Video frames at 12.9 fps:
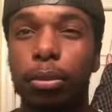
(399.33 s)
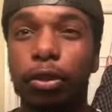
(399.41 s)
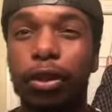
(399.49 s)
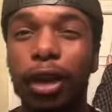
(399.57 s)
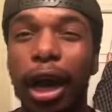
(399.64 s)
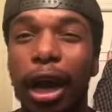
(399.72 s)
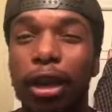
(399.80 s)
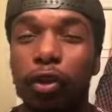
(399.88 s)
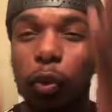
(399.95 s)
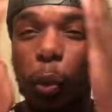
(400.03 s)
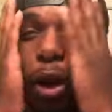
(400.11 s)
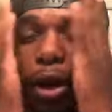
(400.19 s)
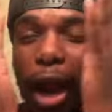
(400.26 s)
That's
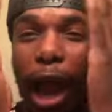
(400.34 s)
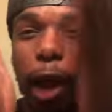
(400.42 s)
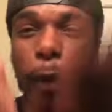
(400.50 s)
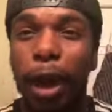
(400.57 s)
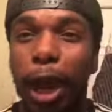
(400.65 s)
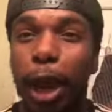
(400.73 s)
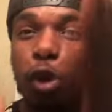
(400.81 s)
where I went